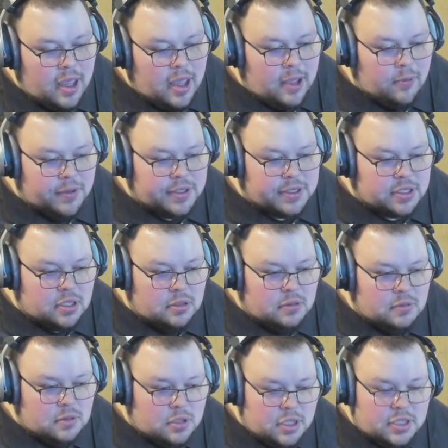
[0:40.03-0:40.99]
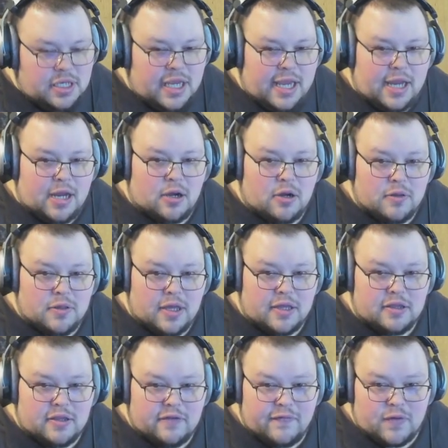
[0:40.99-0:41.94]
it was good to hear
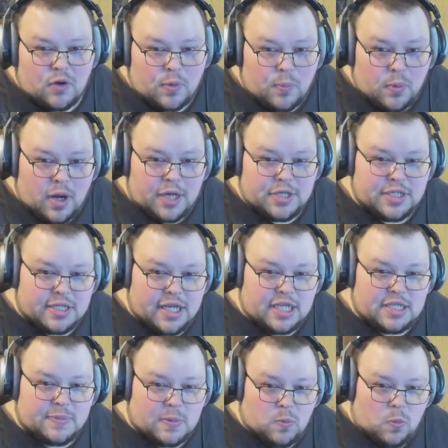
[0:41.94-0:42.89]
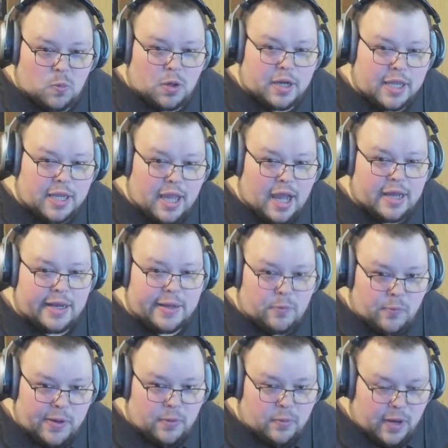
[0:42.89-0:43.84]
that the Fedora project has been working on a
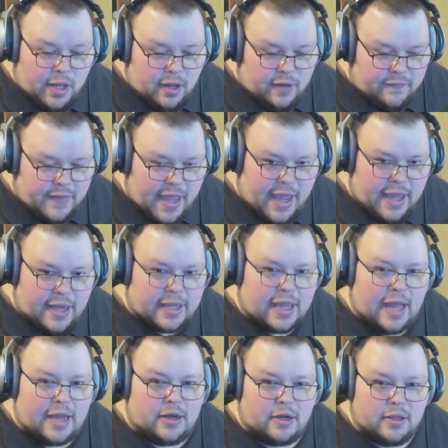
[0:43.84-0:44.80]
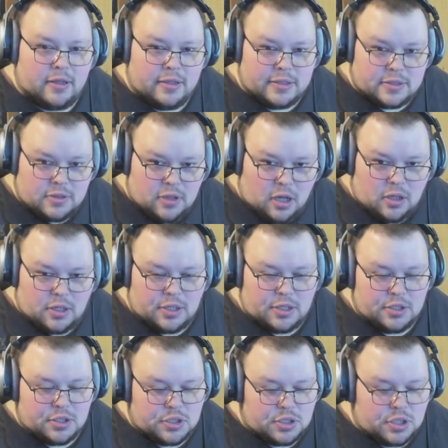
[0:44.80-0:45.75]
rewrite of the Anaconda
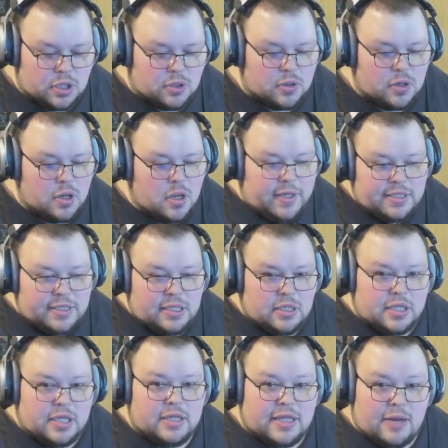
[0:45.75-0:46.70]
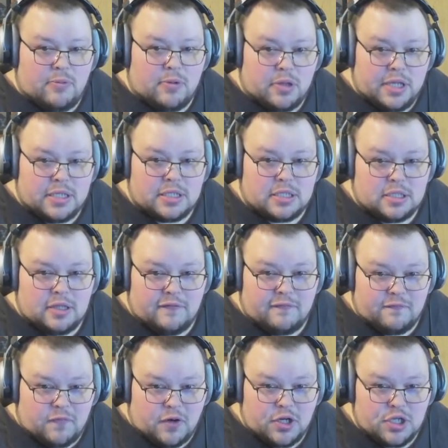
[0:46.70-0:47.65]
installer. So recently they released the
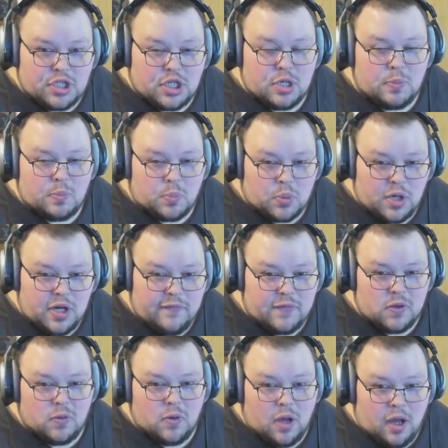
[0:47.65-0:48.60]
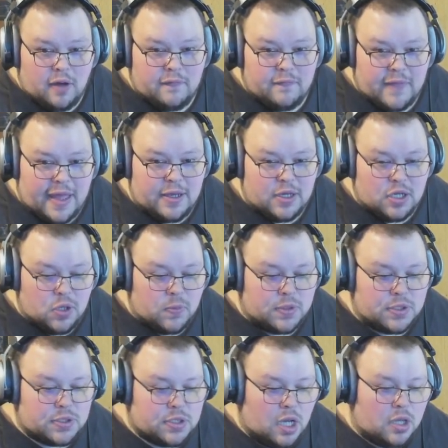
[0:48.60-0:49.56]
first preview of that new
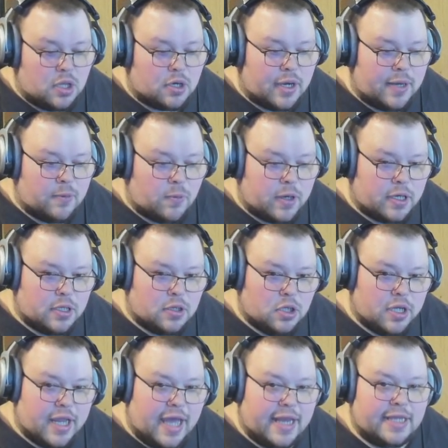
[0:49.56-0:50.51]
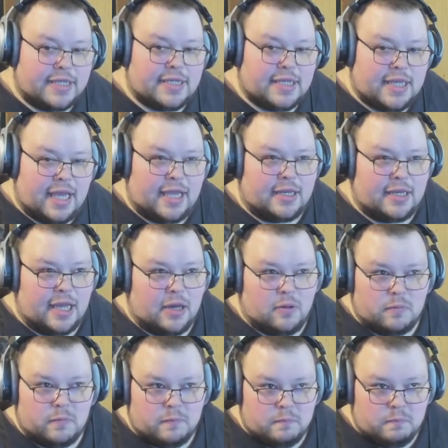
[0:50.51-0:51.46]
installer, and we're going to look at it today.
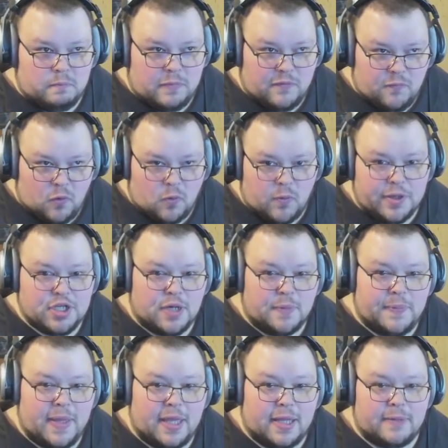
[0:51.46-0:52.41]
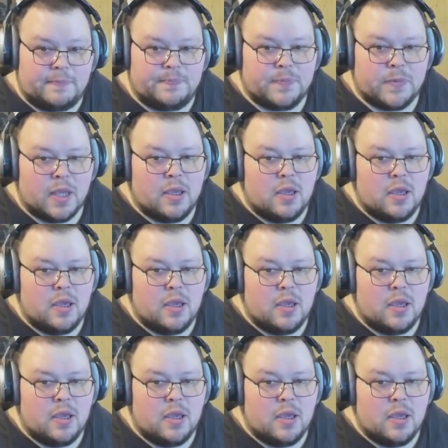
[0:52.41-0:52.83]
Now, before we jump in,